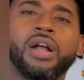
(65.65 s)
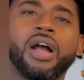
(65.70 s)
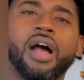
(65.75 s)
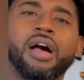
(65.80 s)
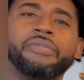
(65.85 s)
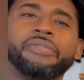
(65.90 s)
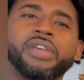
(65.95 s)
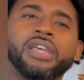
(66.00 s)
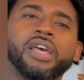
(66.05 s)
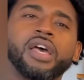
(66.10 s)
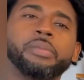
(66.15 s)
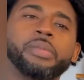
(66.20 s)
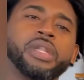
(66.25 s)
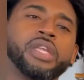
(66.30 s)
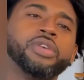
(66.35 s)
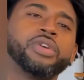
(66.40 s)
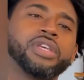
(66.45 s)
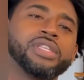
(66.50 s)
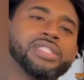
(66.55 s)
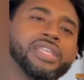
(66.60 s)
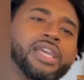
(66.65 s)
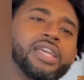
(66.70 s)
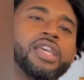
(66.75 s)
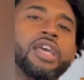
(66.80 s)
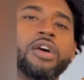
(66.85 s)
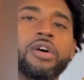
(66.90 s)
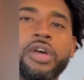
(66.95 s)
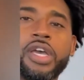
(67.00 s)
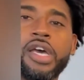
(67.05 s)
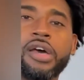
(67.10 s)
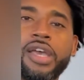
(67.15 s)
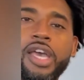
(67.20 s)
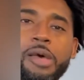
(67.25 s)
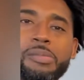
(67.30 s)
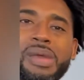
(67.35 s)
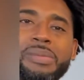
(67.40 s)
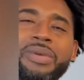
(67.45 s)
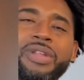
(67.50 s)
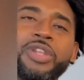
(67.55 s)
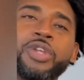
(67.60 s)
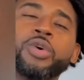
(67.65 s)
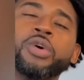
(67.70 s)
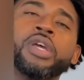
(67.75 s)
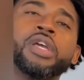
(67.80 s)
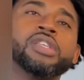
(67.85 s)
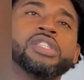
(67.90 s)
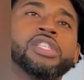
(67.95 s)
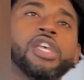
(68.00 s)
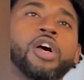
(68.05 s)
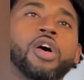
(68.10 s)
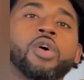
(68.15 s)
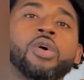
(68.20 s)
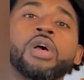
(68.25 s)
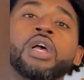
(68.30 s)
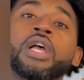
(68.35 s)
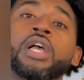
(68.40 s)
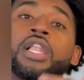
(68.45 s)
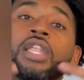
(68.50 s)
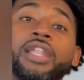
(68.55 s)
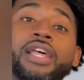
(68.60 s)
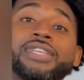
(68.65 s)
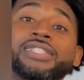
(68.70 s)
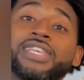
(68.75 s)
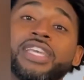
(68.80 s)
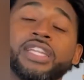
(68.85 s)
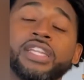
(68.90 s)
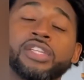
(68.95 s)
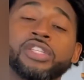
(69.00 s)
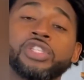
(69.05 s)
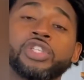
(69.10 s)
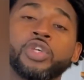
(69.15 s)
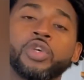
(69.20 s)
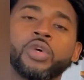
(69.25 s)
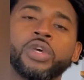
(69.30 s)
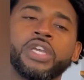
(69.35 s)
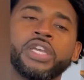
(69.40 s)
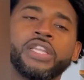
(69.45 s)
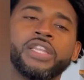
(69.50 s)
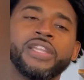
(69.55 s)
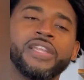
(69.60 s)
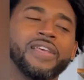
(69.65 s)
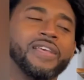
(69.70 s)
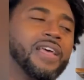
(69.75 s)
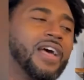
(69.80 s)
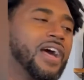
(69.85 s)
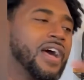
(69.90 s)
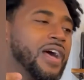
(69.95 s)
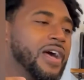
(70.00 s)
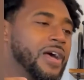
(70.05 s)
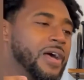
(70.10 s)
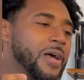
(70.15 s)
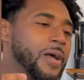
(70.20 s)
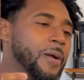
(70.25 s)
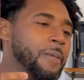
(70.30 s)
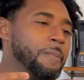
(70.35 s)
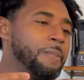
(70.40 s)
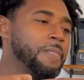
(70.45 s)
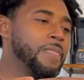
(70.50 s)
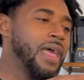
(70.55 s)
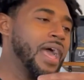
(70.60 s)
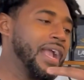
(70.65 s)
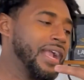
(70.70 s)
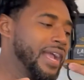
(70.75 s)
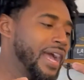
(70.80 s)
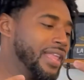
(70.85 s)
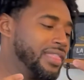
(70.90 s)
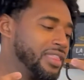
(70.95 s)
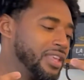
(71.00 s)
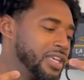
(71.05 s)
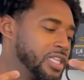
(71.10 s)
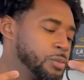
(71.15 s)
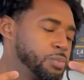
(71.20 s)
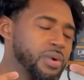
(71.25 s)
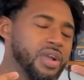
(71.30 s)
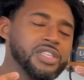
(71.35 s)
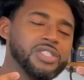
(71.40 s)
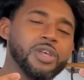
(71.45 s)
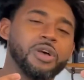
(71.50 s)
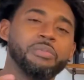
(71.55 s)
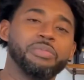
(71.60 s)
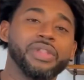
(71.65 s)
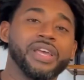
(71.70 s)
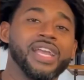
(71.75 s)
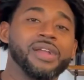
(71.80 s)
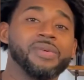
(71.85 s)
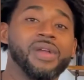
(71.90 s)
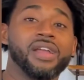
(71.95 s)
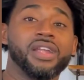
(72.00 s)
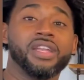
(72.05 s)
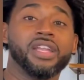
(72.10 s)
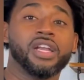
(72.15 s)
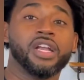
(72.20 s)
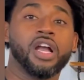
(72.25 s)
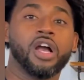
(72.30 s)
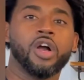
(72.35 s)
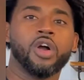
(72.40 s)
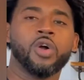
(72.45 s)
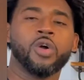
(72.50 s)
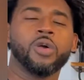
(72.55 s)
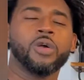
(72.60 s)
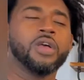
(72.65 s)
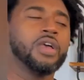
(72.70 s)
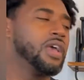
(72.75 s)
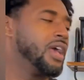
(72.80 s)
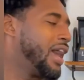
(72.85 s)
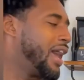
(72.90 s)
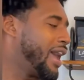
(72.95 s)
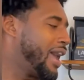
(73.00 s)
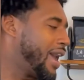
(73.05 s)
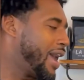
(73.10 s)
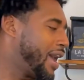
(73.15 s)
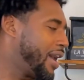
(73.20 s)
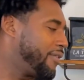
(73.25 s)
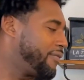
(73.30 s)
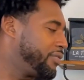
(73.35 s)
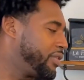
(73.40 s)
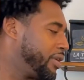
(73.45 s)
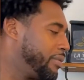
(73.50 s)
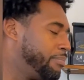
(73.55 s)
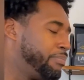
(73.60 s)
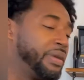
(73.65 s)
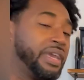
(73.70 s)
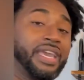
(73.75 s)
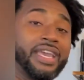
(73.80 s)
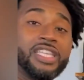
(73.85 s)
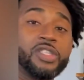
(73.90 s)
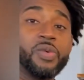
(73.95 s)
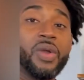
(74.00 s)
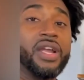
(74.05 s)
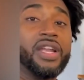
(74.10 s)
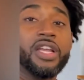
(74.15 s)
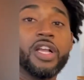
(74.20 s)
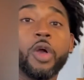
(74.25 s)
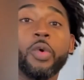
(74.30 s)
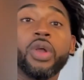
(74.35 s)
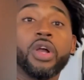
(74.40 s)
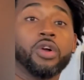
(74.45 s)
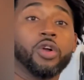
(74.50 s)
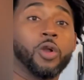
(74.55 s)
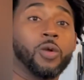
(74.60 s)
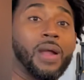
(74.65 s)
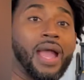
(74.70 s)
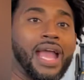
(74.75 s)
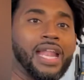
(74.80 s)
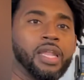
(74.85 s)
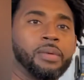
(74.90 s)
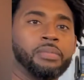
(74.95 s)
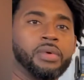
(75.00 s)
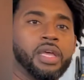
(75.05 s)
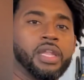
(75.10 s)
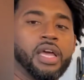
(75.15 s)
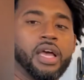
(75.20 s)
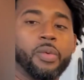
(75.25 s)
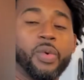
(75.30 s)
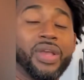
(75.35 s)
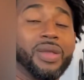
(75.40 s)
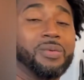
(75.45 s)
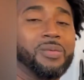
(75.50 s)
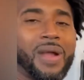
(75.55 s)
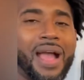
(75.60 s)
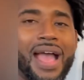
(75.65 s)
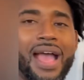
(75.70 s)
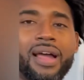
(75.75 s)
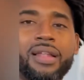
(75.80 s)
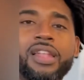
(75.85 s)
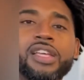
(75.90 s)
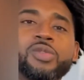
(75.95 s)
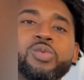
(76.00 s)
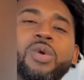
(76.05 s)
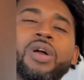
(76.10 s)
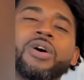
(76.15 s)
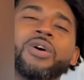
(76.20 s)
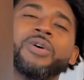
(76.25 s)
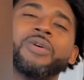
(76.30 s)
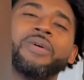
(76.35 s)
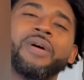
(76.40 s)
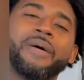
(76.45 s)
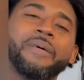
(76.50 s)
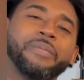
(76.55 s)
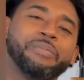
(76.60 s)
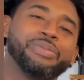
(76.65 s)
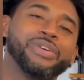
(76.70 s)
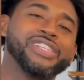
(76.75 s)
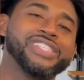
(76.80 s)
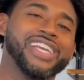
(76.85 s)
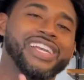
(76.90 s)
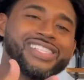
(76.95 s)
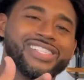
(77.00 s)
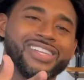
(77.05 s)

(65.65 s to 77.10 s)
And then you can say, yo, LL made me do it. So let's get into it. I got the espresso blend ready to go. I have the beans ready to go. We're going to grind them and we can rock. Let's roll. Appreciate y'all.